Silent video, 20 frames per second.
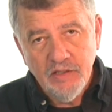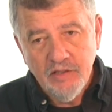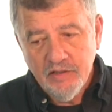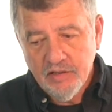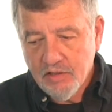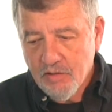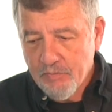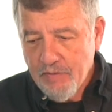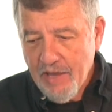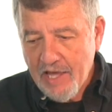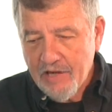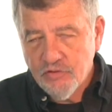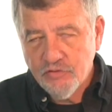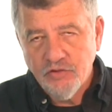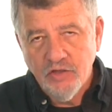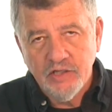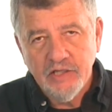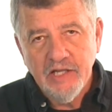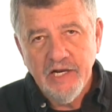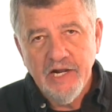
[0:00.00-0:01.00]
The Compatto is
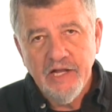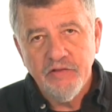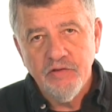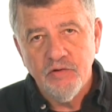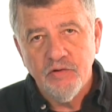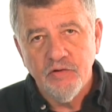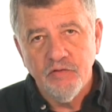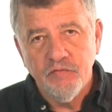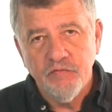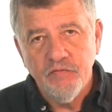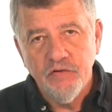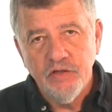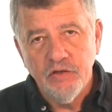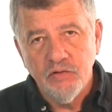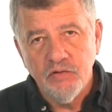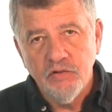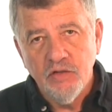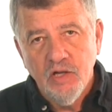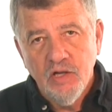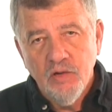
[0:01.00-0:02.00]
going to get out there in the
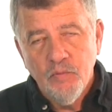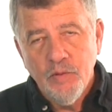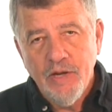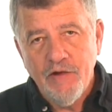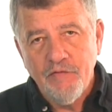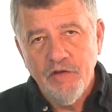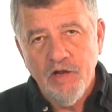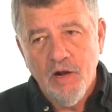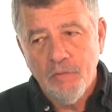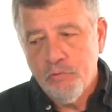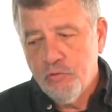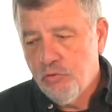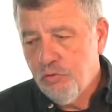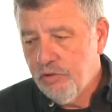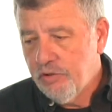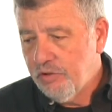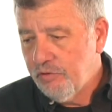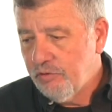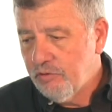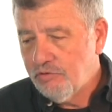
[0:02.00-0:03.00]
field. We have the
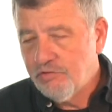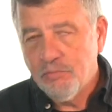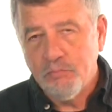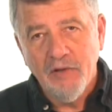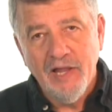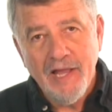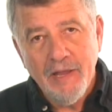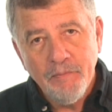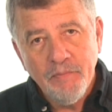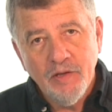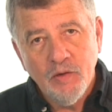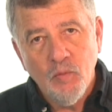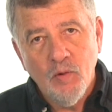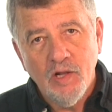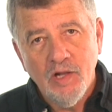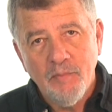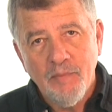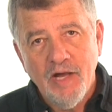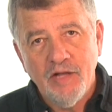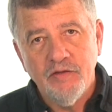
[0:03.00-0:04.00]
opportunity to do some lamping
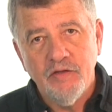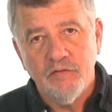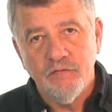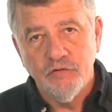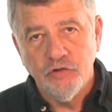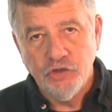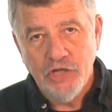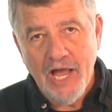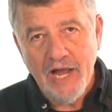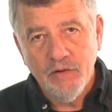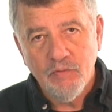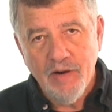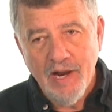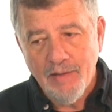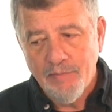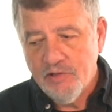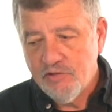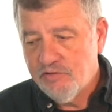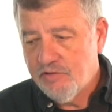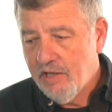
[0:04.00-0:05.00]
while I'm out there for
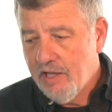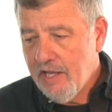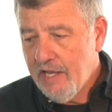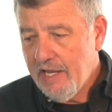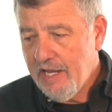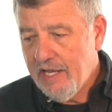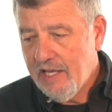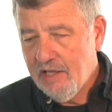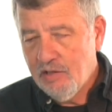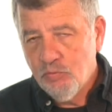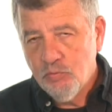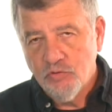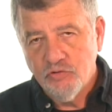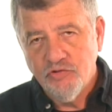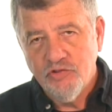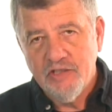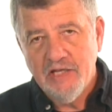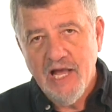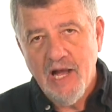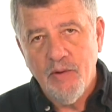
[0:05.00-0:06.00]
jackrabbits, and we'll
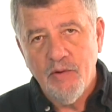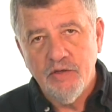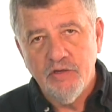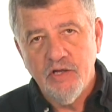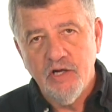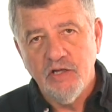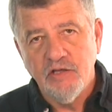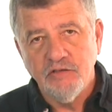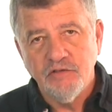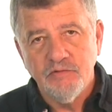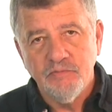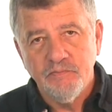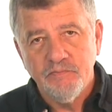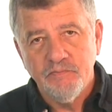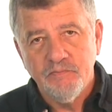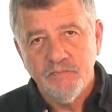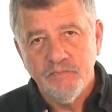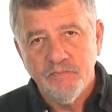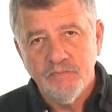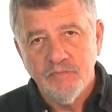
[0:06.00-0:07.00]
see how it does.
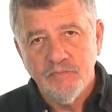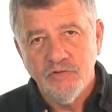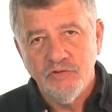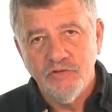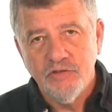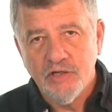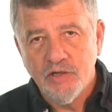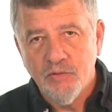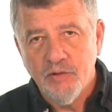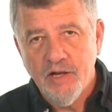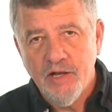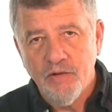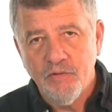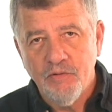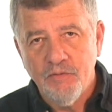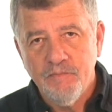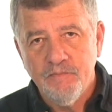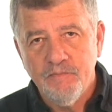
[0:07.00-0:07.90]
Stick around.